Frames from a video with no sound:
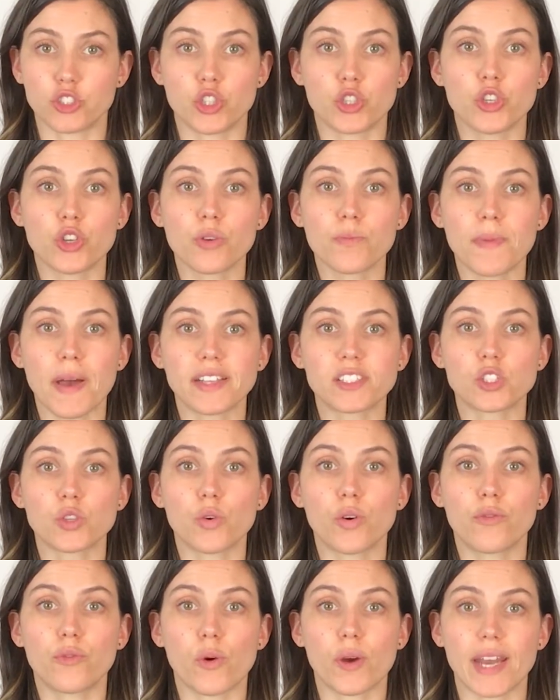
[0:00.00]
do your best to
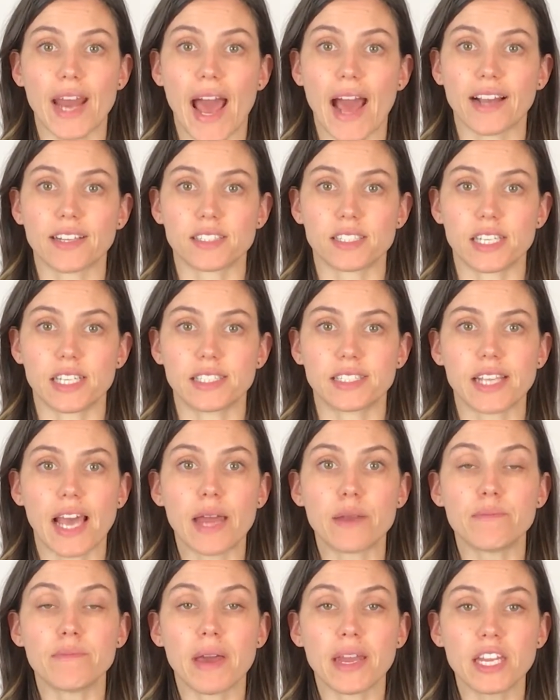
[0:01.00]
avoid accidents,
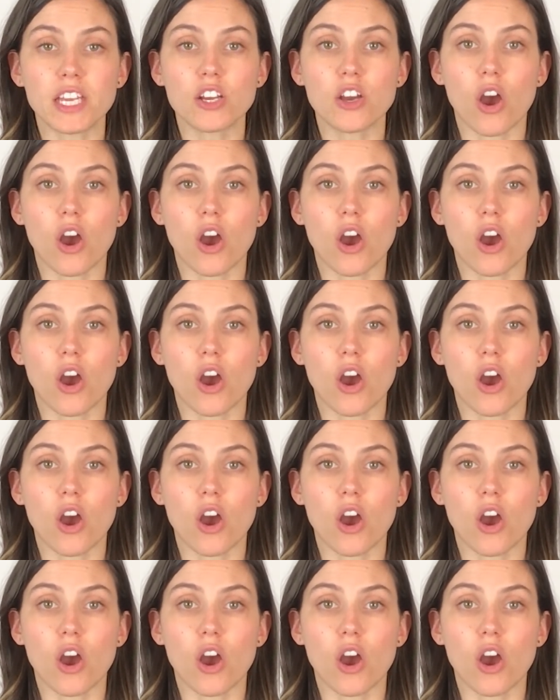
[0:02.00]
and many